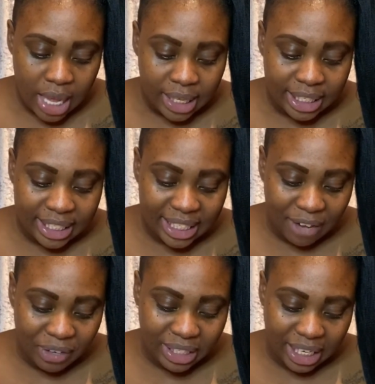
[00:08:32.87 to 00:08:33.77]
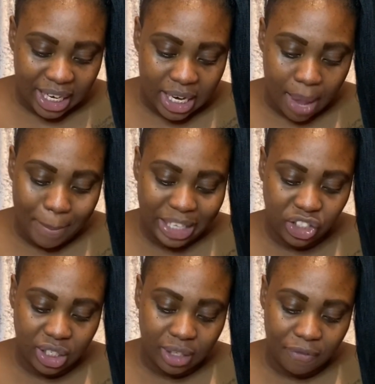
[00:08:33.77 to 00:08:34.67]
17
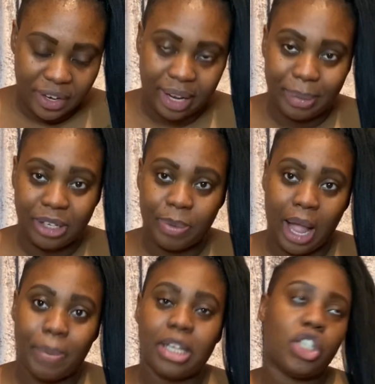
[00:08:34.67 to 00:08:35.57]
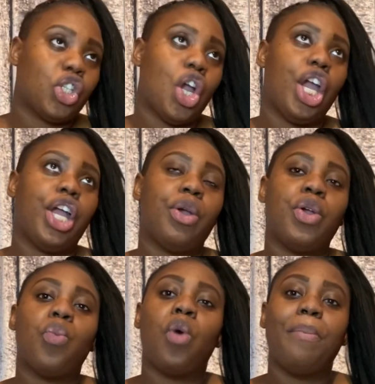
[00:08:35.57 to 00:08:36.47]
mention something that makes me happy
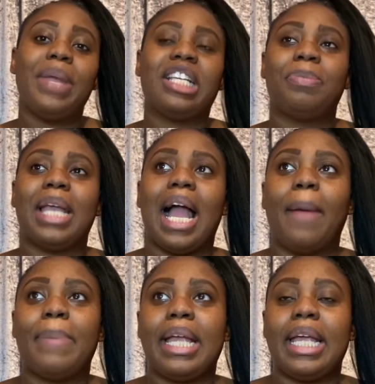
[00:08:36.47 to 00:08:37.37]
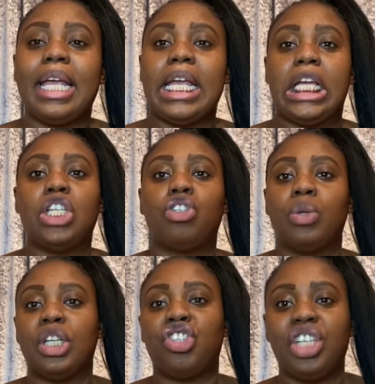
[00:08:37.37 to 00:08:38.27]
so what makes me happy is
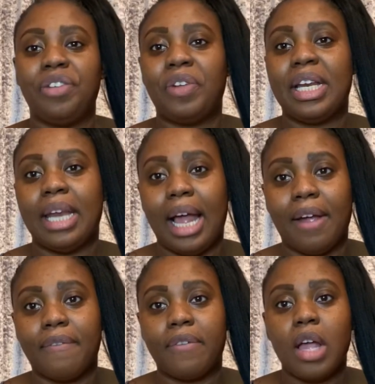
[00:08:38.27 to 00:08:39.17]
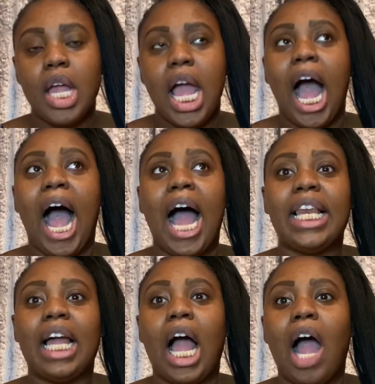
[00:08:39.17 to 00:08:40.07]
to achieve in life
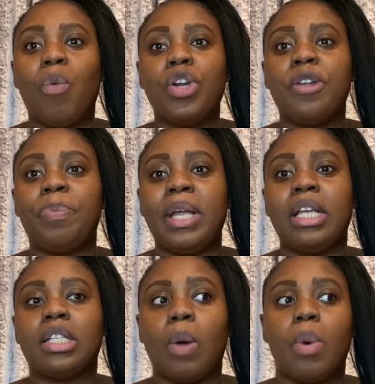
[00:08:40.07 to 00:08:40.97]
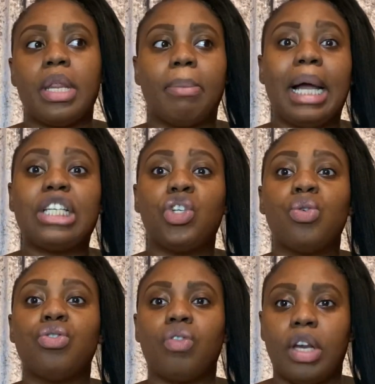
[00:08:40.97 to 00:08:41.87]
i i want to be someone that my
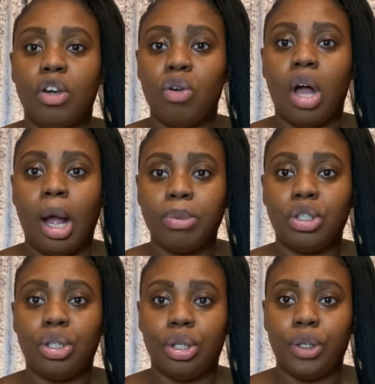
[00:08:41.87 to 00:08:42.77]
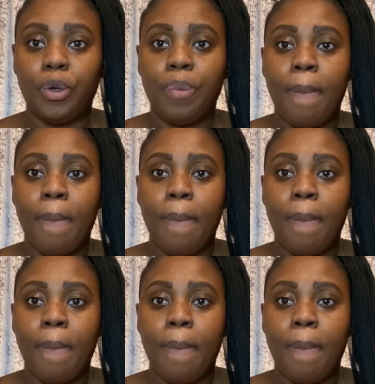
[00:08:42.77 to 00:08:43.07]
children can look up to